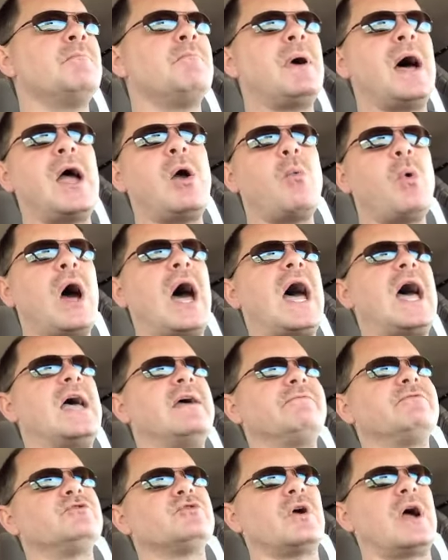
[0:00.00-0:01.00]
My
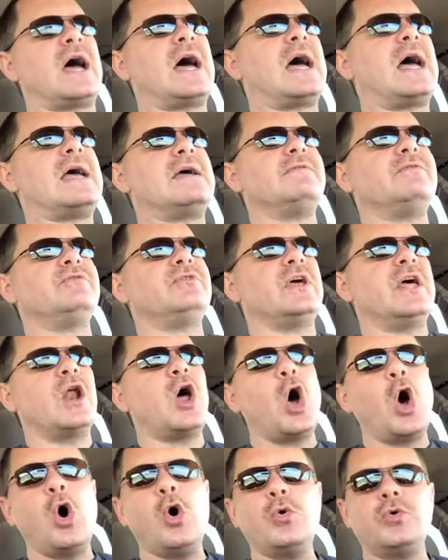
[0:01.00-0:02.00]
wife drives
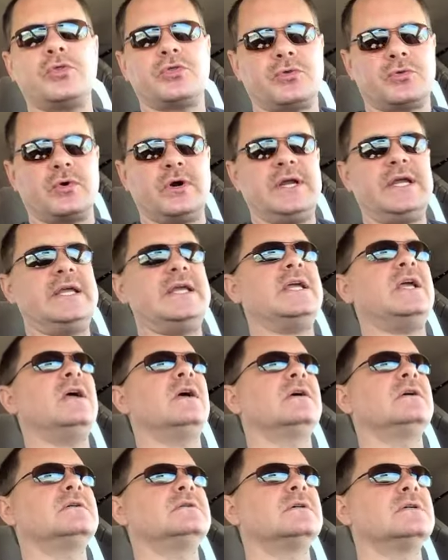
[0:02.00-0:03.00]
an 03
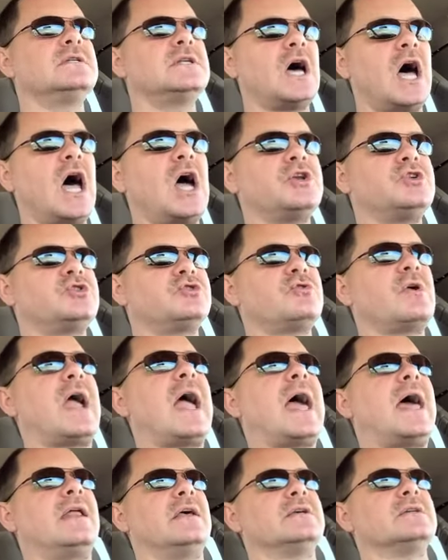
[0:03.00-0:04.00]
Dodge
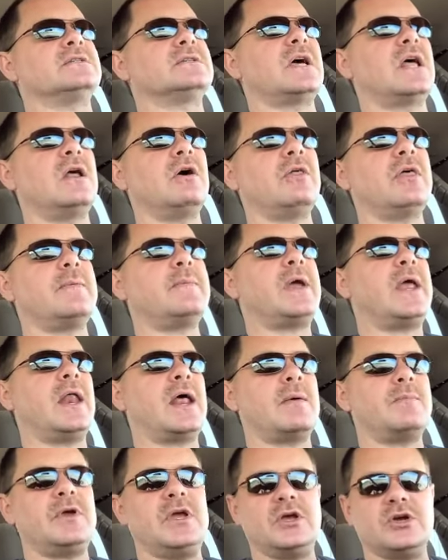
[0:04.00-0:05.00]
Stratus. I know that may
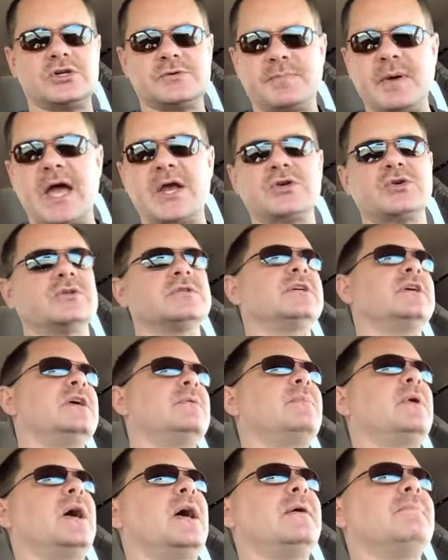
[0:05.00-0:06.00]
not be your
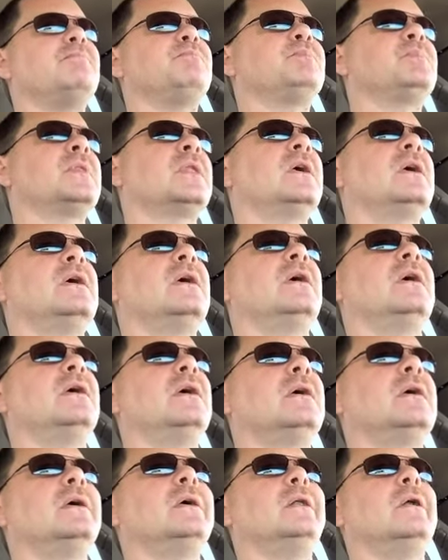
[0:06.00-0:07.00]
specialty, but,
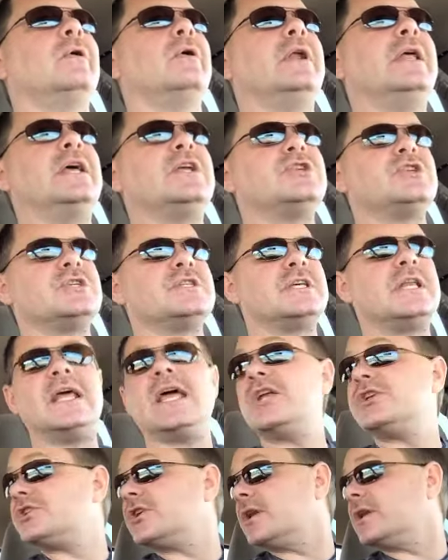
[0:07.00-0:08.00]
an engine's an
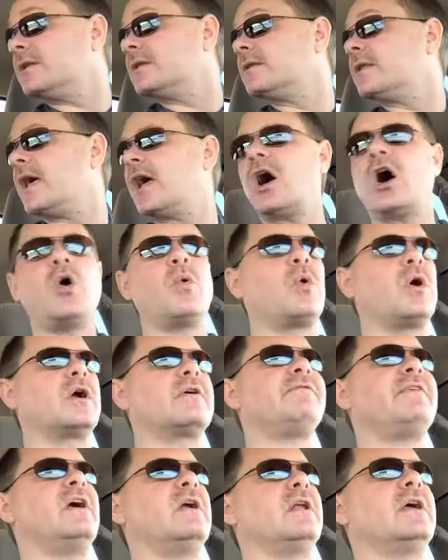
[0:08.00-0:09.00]
engine. They all
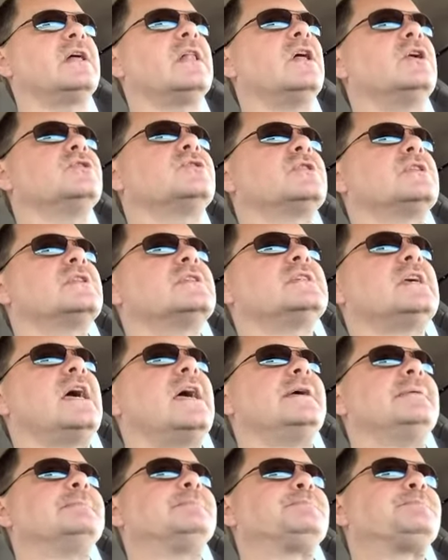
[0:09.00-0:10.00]
work fairly close to the
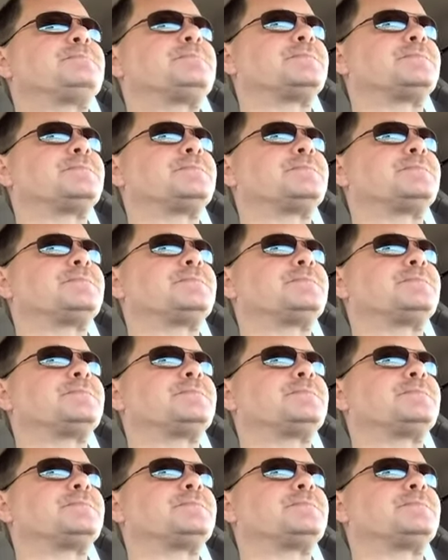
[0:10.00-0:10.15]
same.